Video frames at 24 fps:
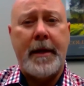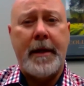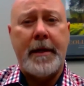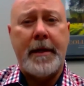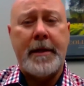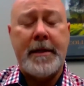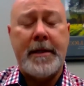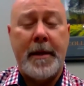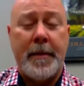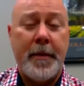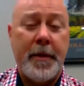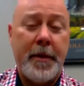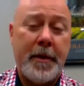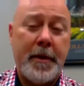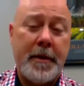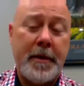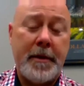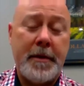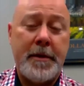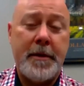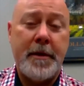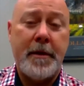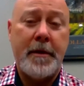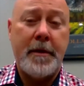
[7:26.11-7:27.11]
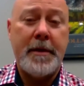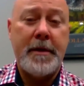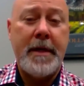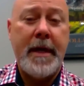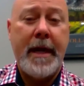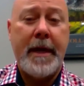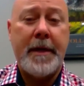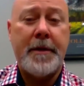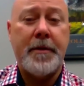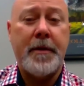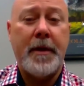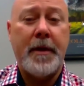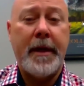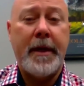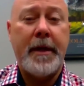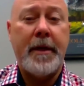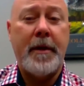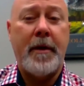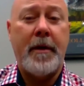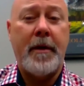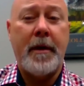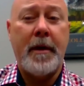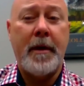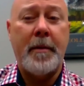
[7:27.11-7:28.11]
Some of their concerns naturally
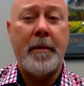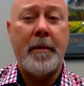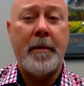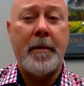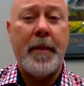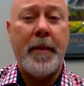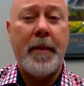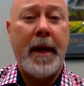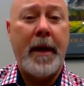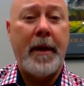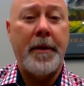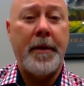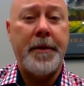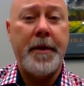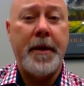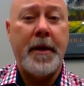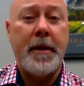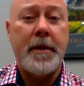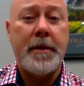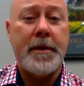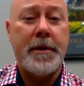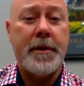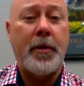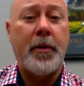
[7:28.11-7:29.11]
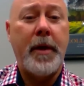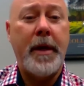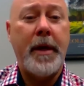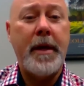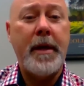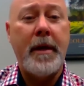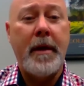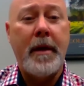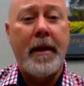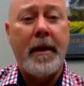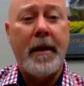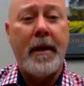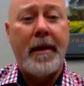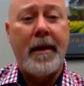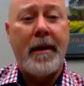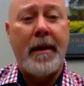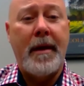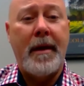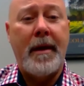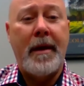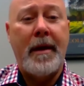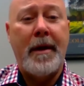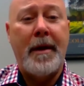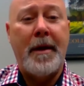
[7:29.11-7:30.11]
are about soy,
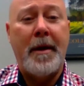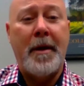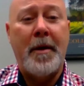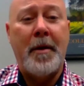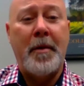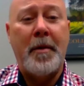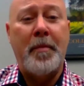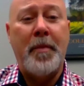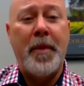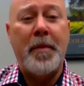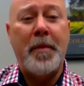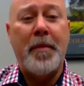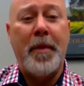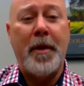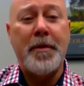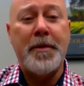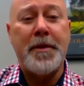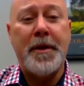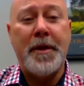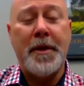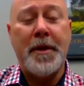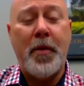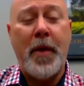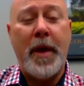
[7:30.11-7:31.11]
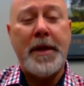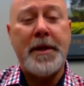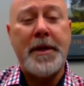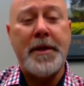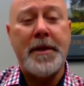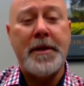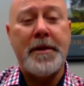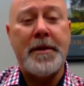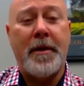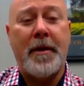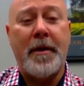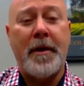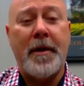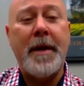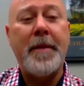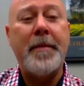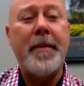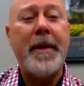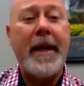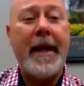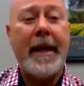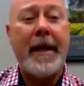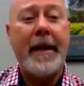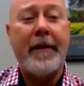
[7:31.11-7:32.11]
but most of the questions are
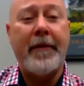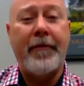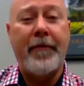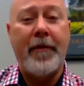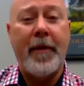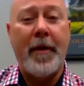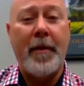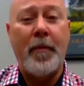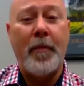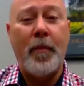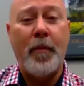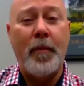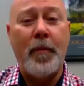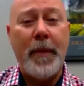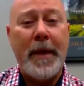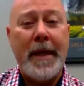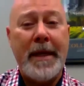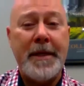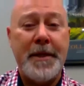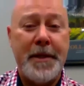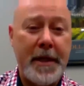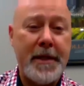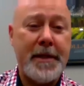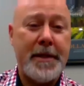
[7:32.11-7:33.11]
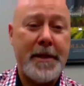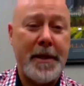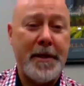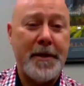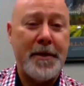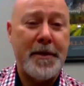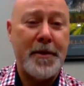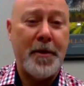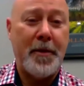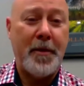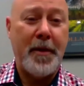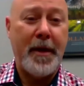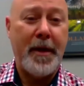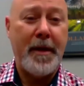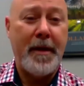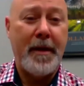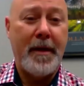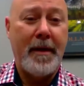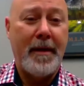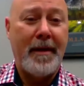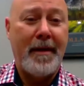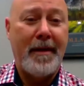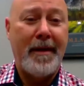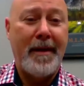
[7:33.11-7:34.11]
emanating from ingested soy
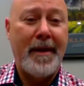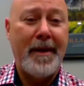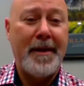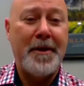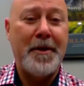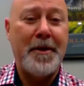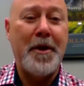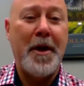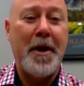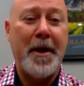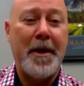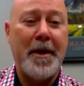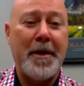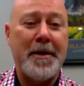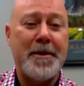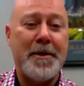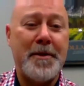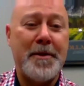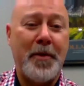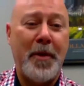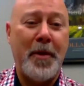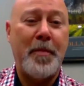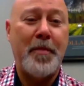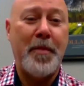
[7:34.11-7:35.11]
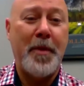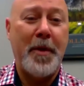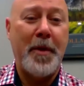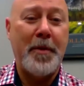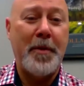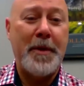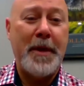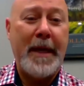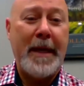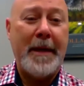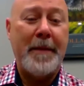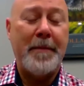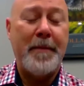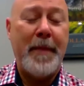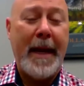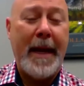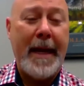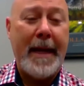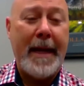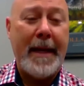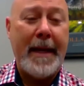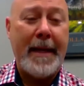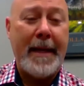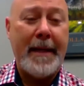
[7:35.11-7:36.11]
and not a soy protein
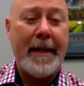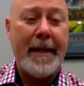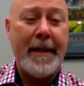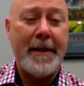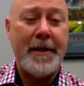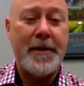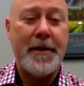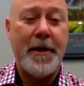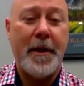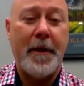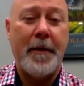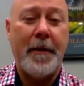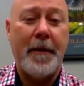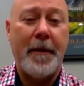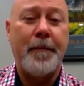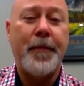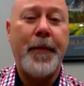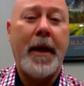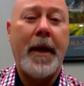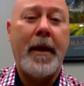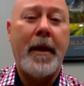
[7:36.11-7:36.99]
bandage. So